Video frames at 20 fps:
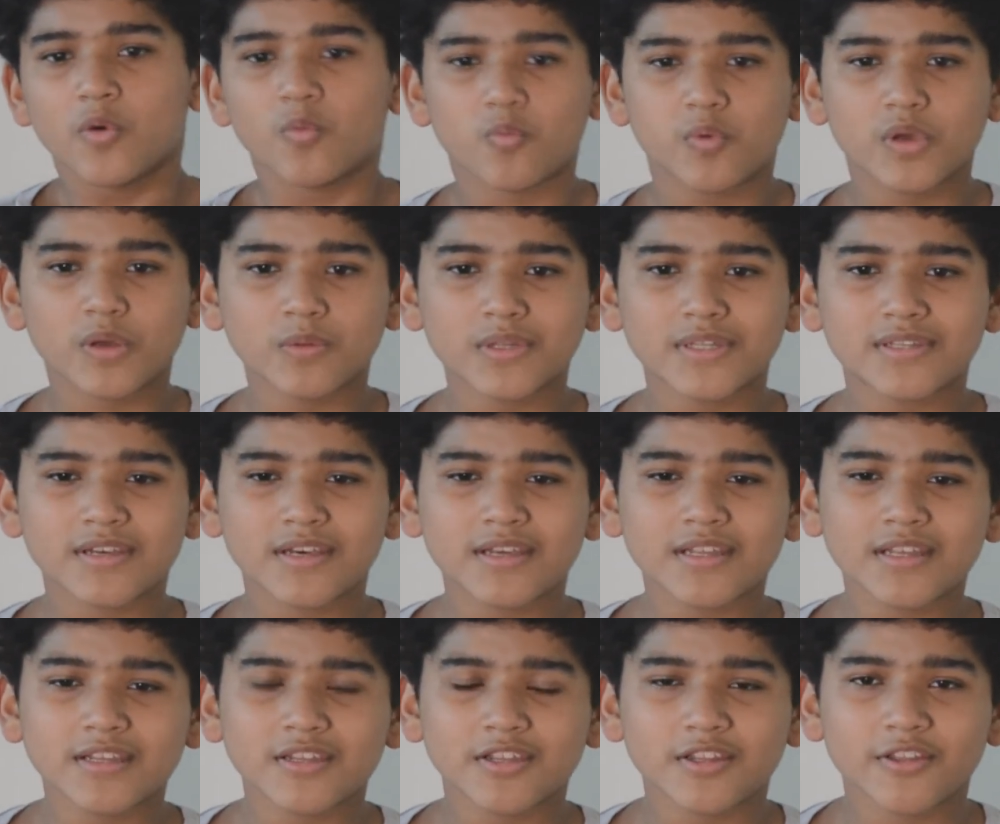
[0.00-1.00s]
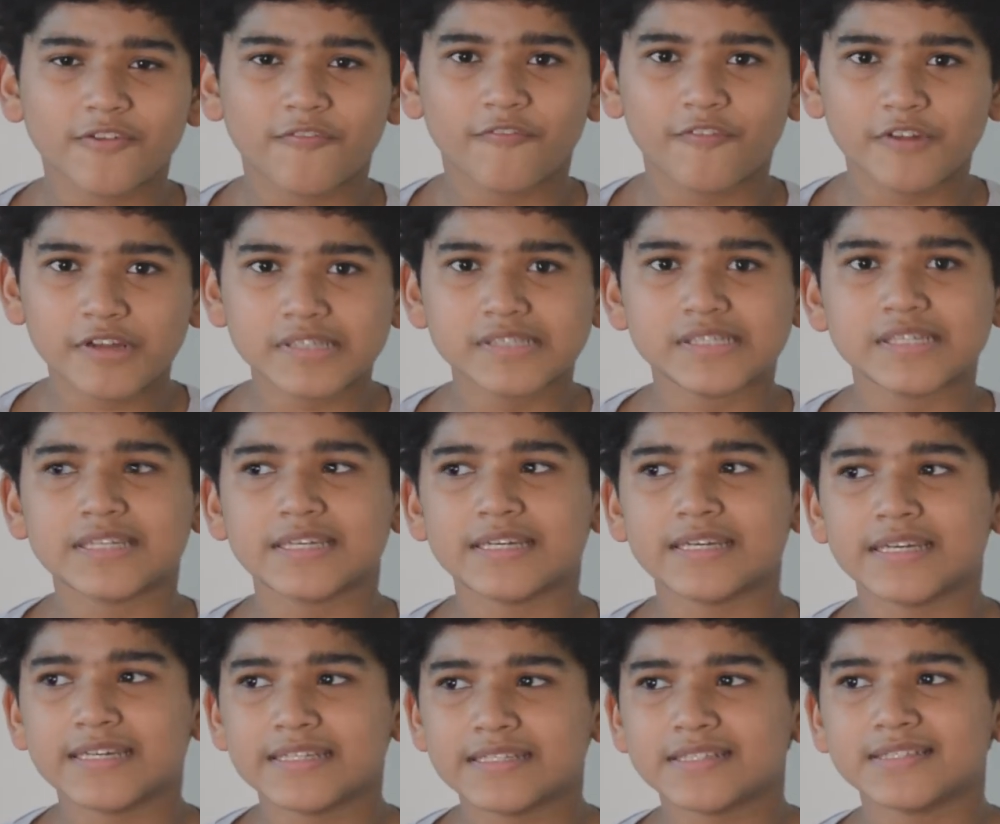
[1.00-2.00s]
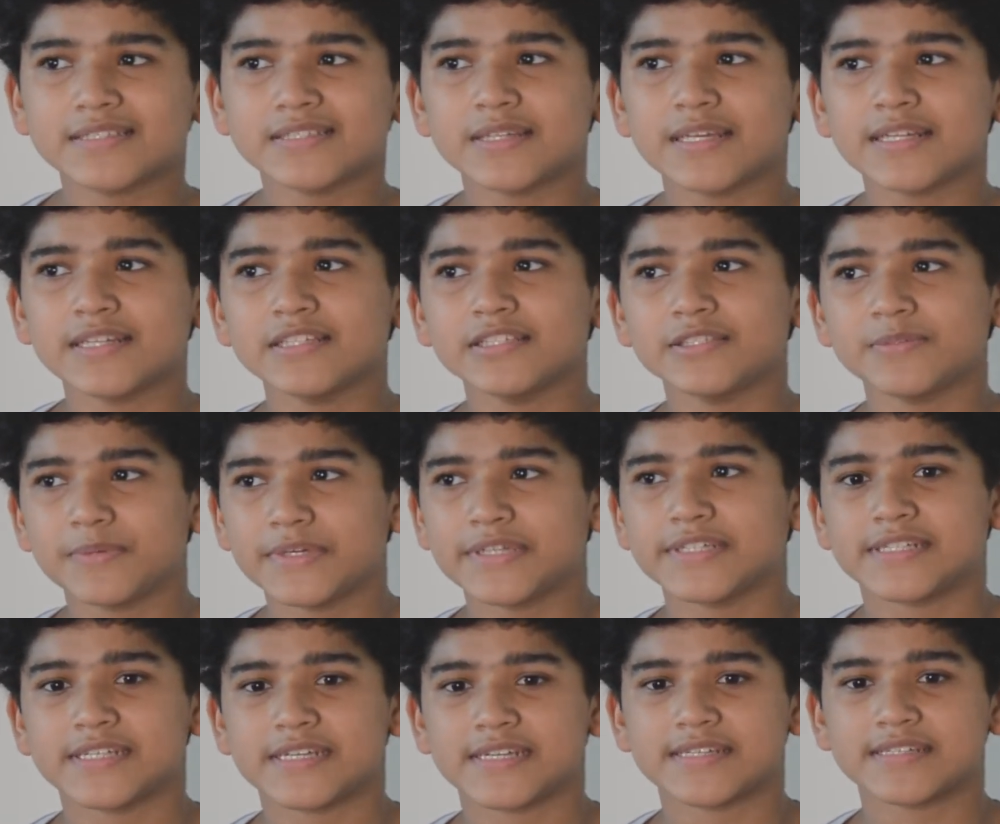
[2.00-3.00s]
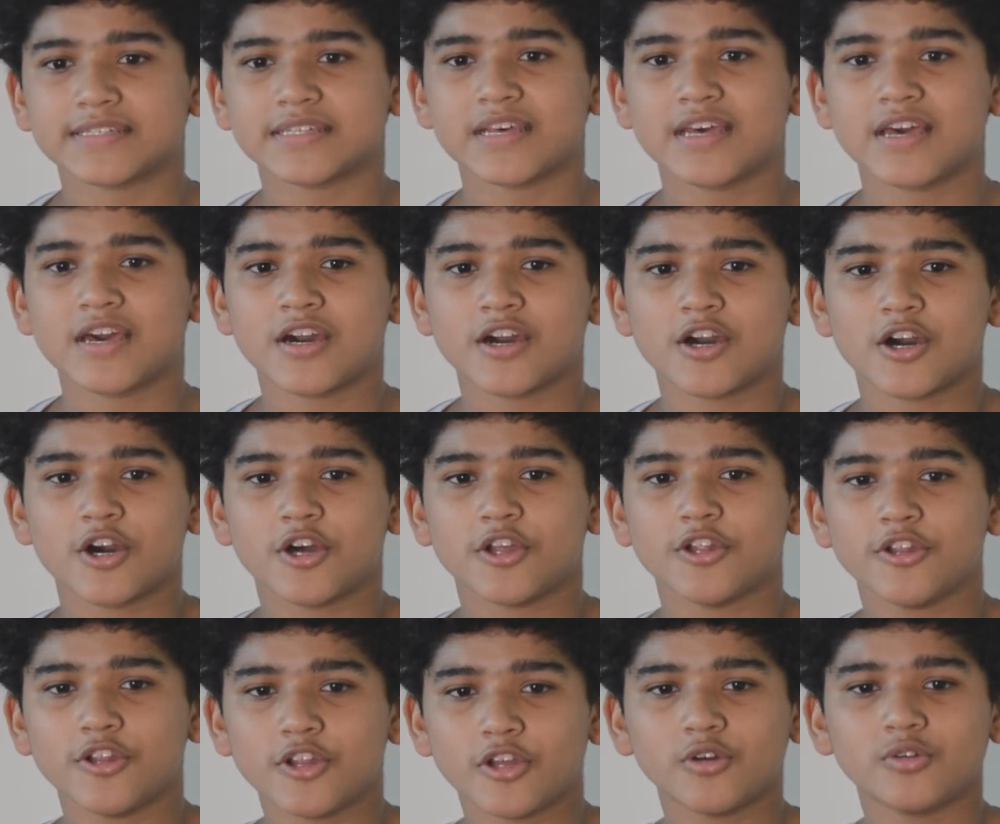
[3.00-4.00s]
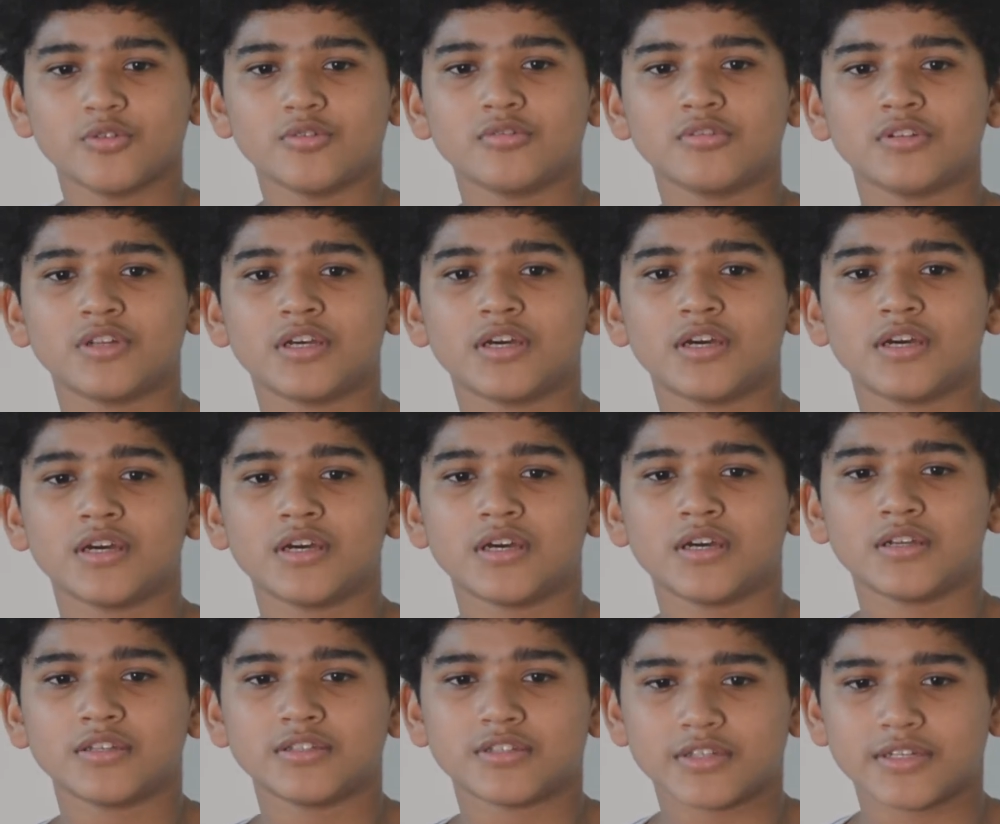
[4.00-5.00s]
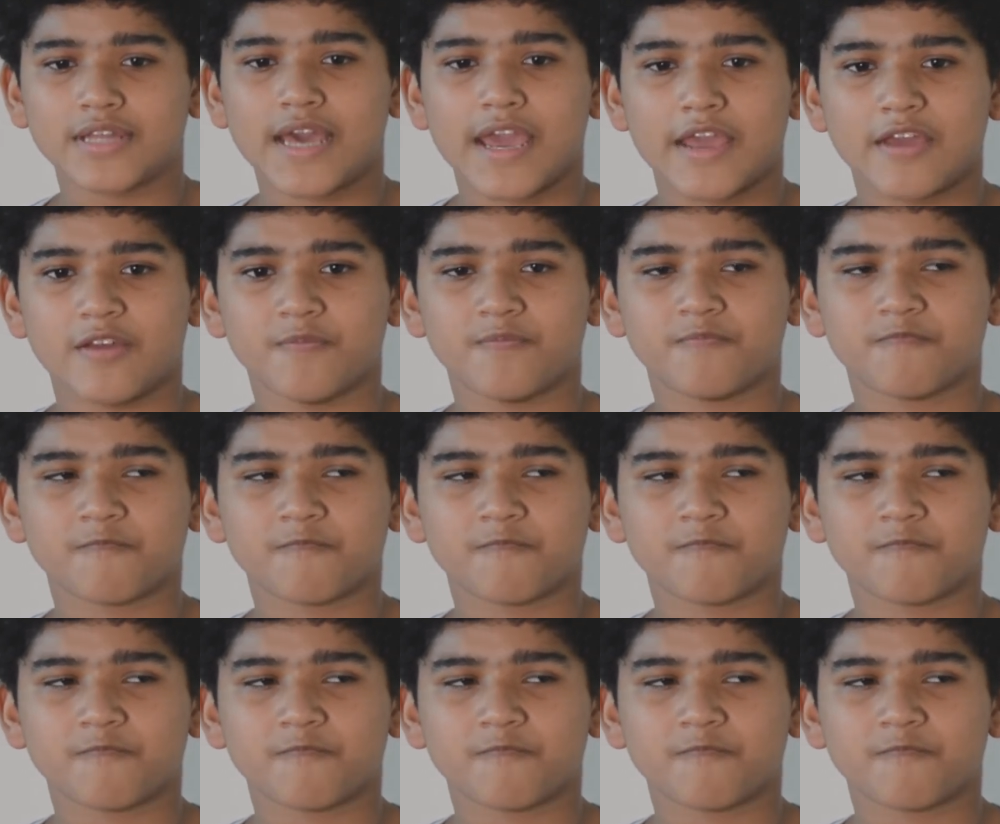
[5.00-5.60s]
We would turn into the first interstellar species known today.